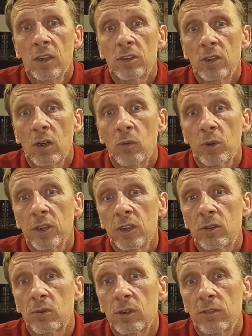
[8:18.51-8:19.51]
so we
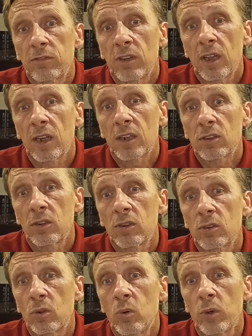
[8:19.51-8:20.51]
need to reflect
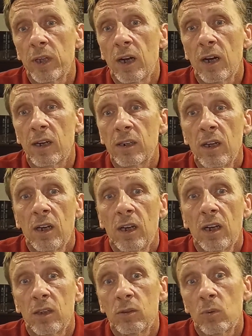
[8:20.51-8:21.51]
on who we are
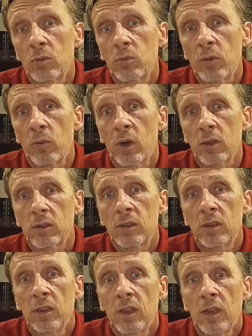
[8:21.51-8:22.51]
and what we want.